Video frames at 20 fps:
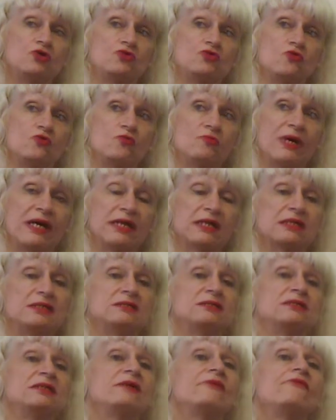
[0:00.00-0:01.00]
to make
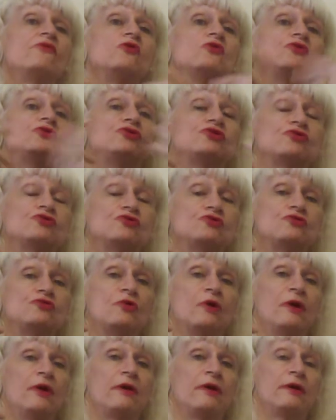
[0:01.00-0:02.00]
an evolution,
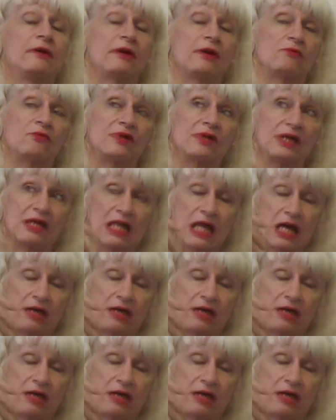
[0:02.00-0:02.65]
we